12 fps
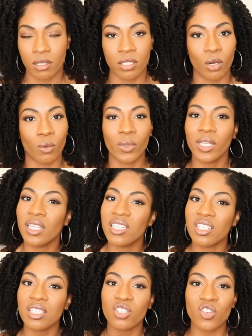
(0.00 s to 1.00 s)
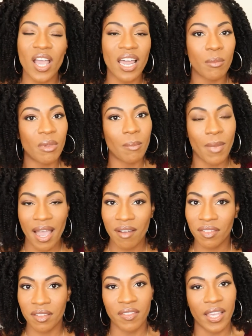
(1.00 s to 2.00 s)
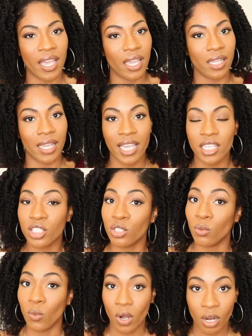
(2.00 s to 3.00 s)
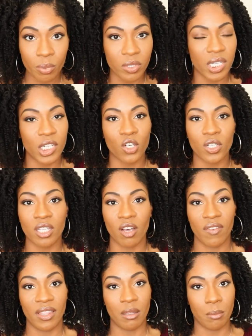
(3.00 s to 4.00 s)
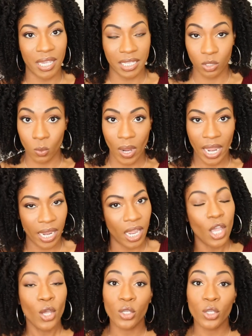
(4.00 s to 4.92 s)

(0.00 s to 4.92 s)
So really just try to be mindful of that. Yes, you want to present yourself in the best way.